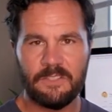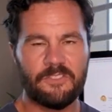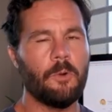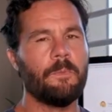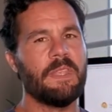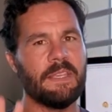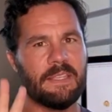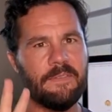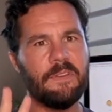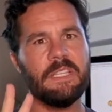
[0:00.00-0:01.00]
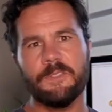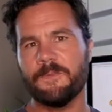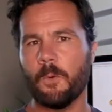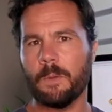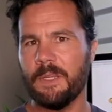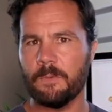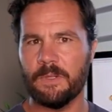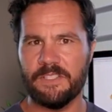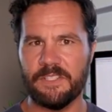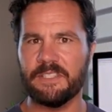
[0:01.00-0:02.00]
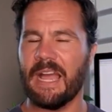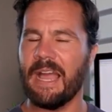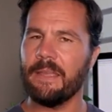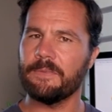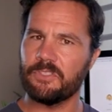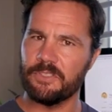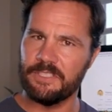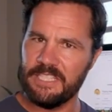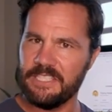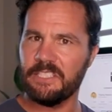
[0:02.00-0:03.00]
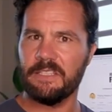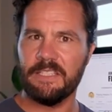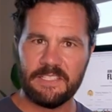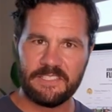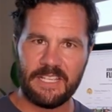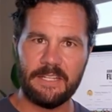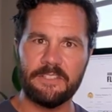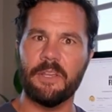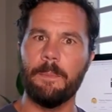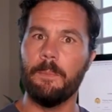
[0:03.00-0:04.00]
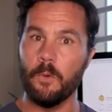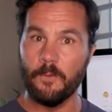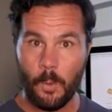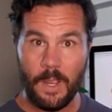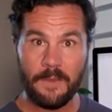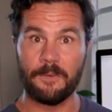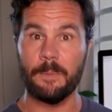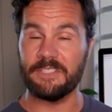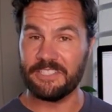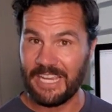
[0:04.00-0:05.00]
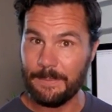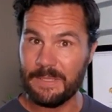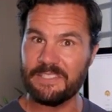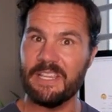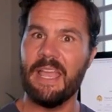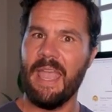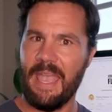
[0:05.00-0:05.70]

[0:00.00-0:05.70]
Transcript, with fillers: So given these 4 big reasons, I have strategically decided to move away from assignments